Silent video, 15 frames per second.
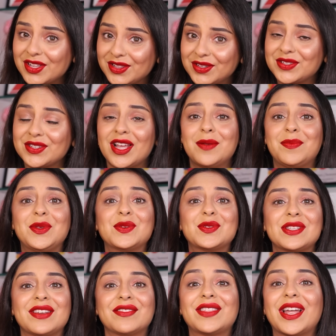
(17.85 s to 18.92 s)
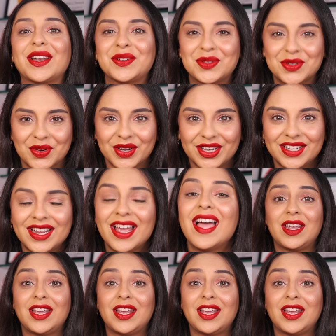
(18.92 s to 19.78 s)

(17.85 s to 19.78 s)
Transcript: other to help you save that coin.